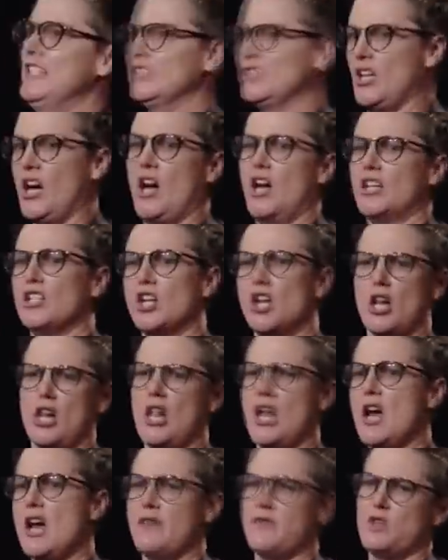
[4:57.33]
Oh, you are
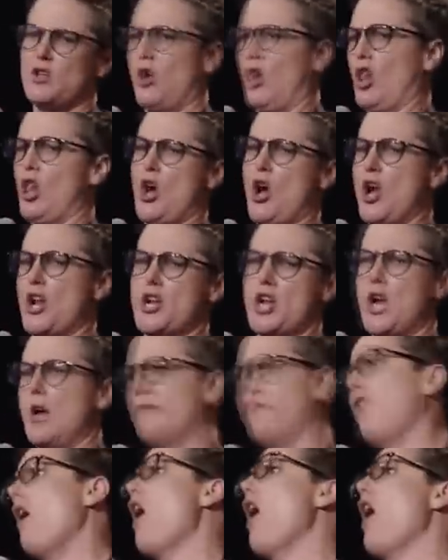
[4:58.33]
laughing, you go
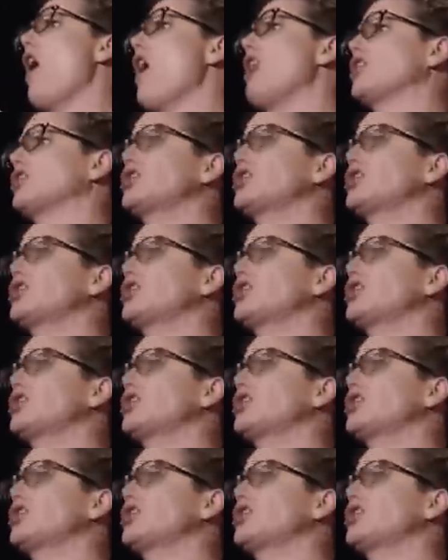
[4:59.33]
on,